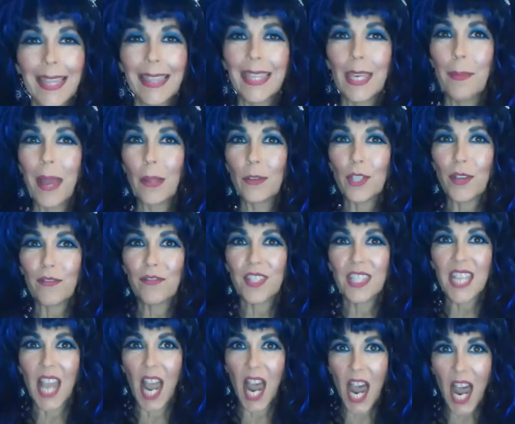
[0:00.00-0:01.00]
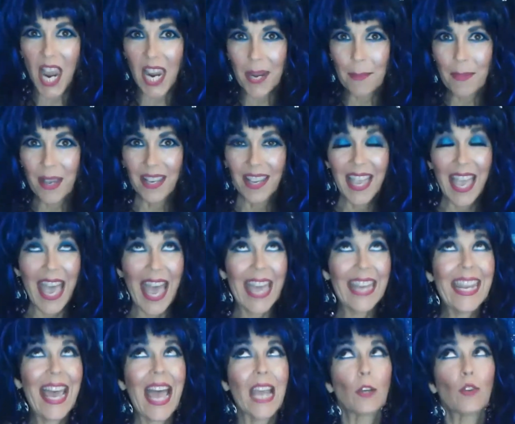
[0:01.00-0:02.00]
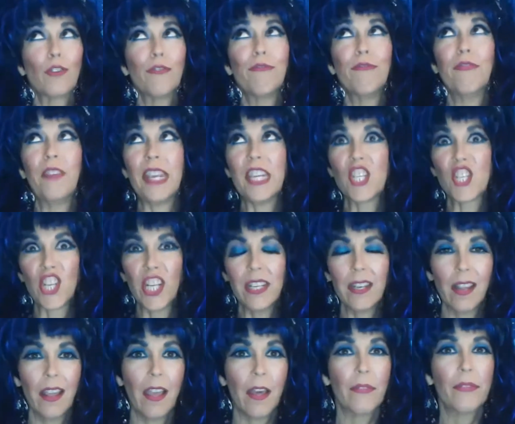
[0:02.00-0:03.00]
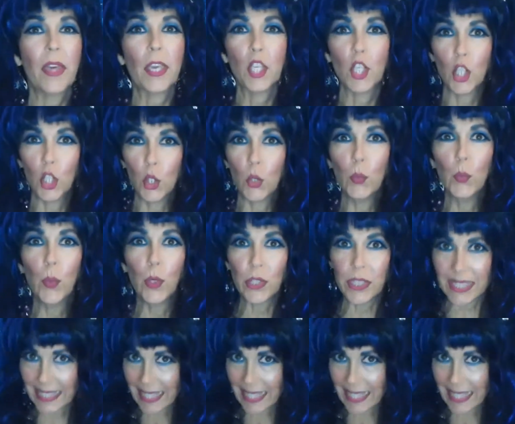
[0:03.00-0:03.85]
The amount of time and aggravation that you will